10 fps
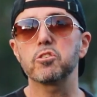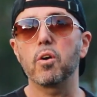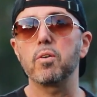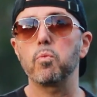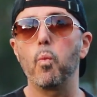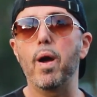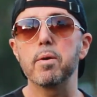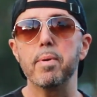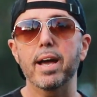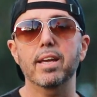start
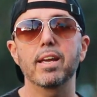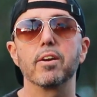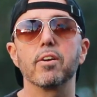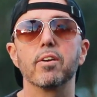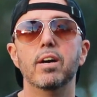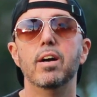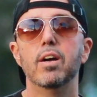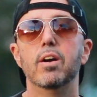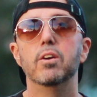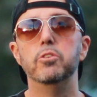way back here,
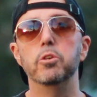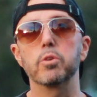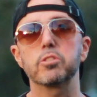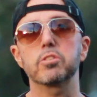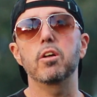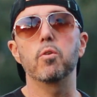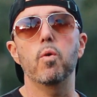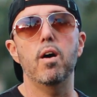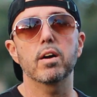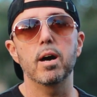do a slow
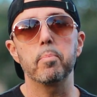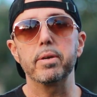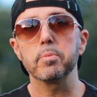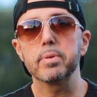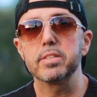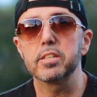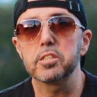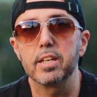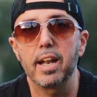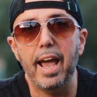walk up into
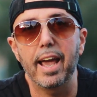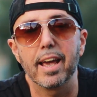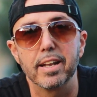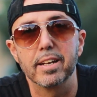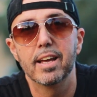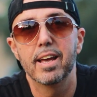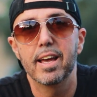position, and